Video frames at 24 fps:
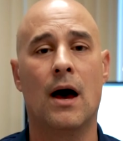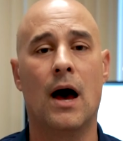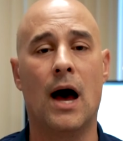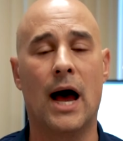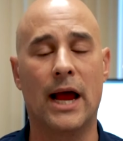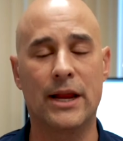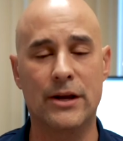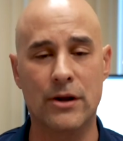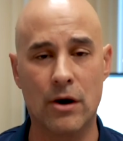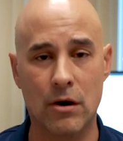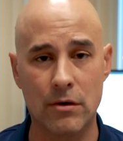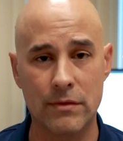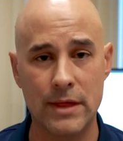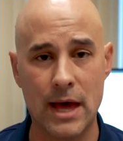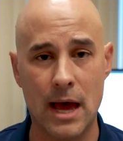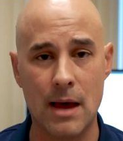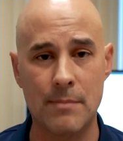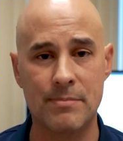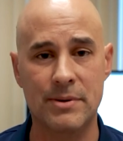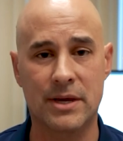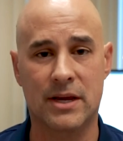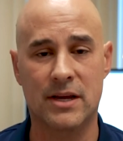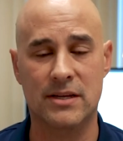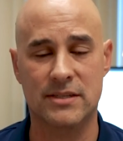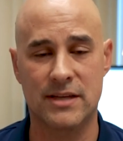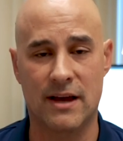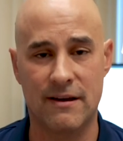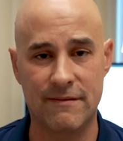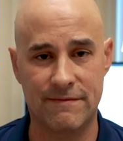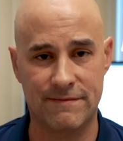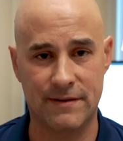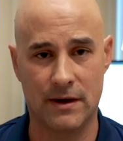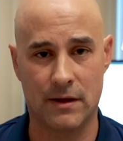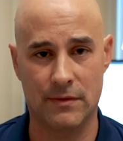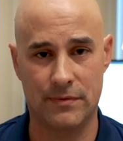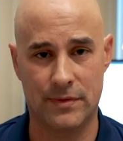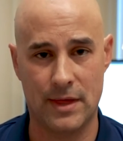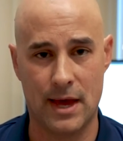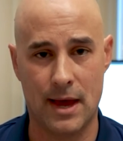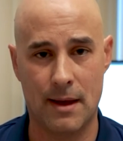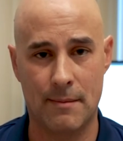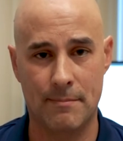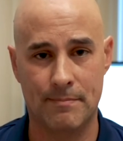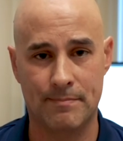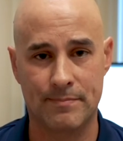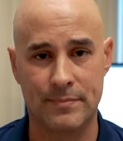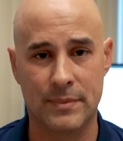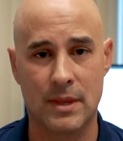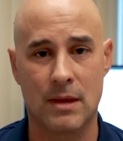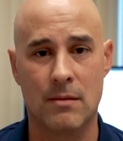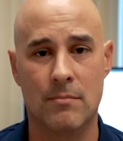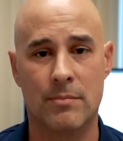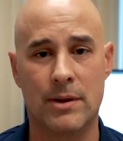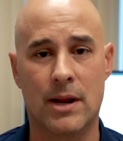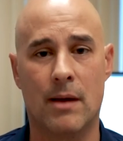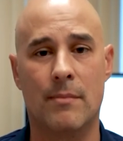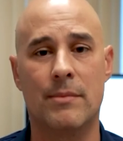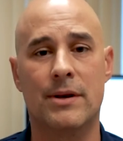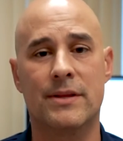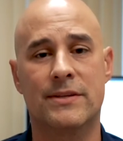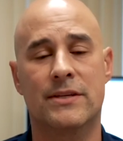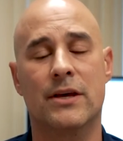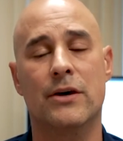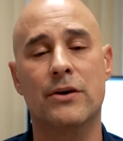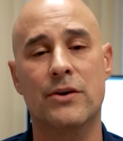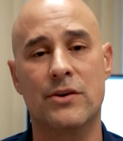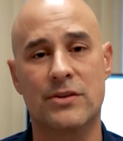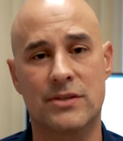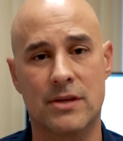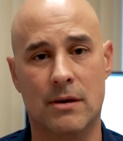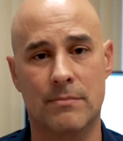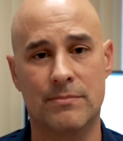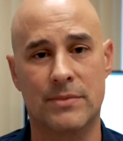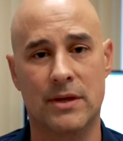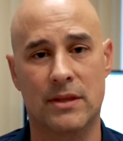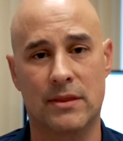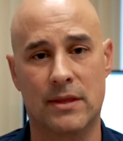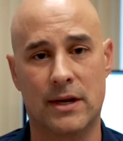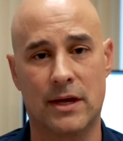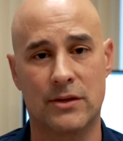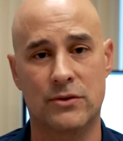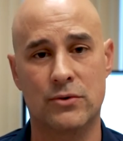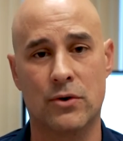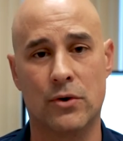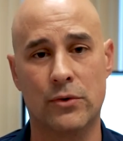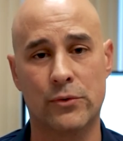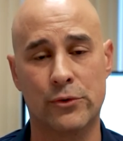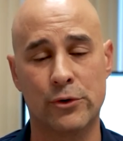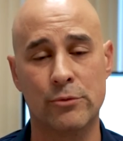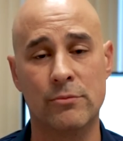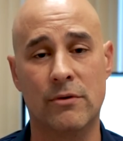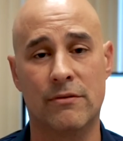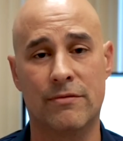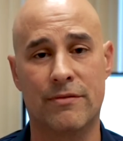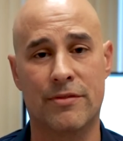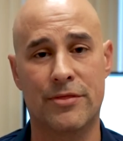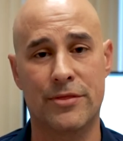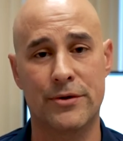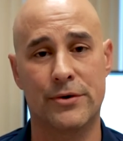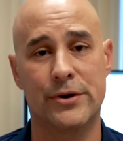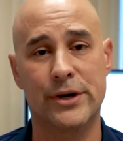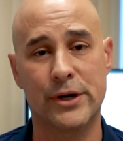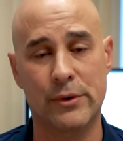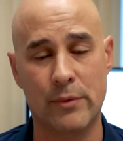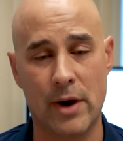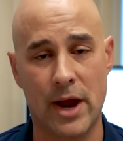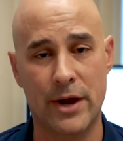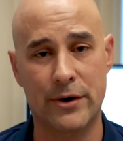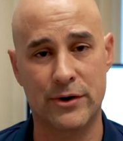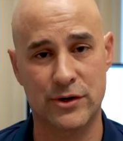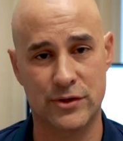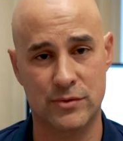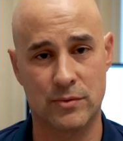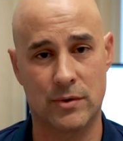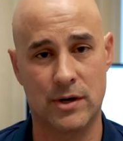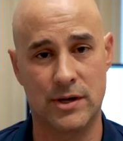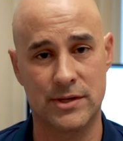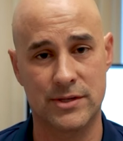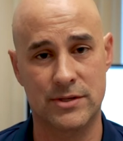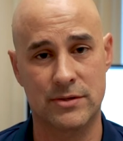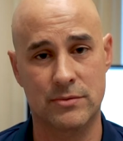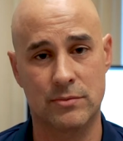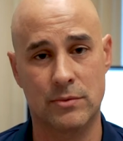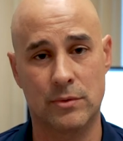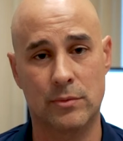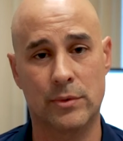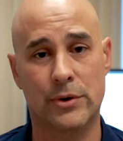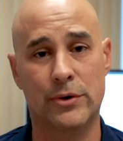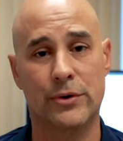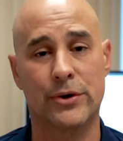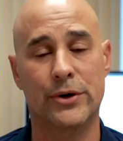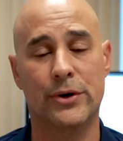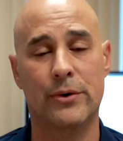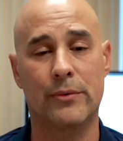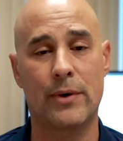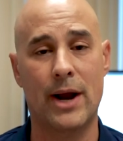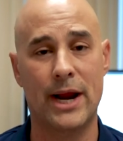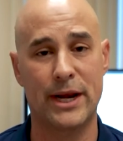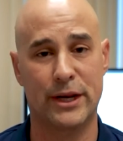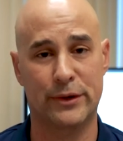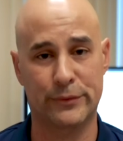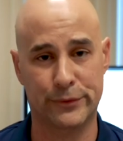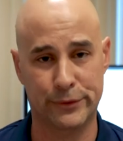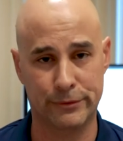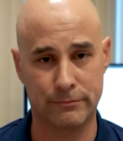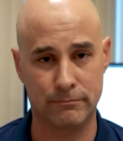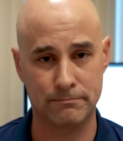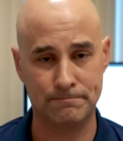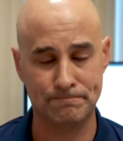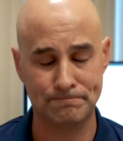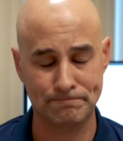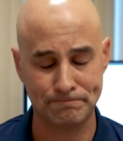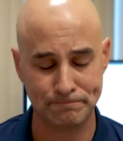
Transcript: I know that because I've felt that. But I'm gonna tell you something that I told a room of 30 writers once when we were in a writing room.